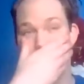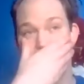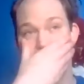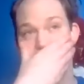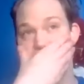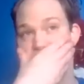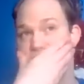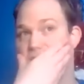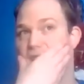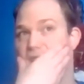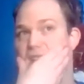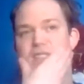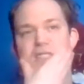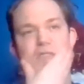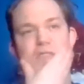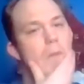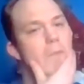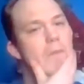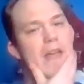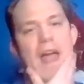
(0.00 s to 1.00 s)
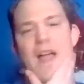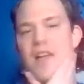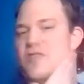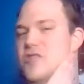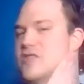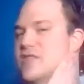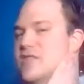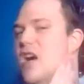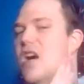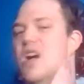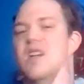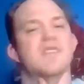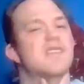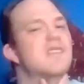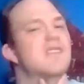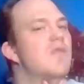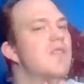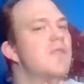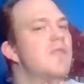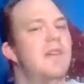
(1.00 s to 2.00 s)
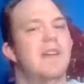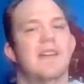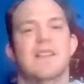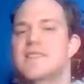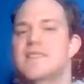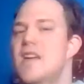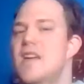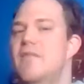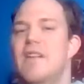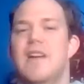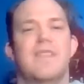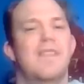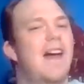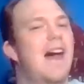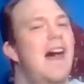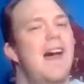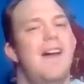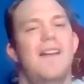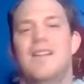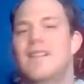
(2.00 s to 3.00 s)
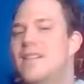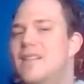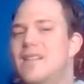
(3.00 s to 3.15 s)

She's done swimming exercises with me and stuff like that.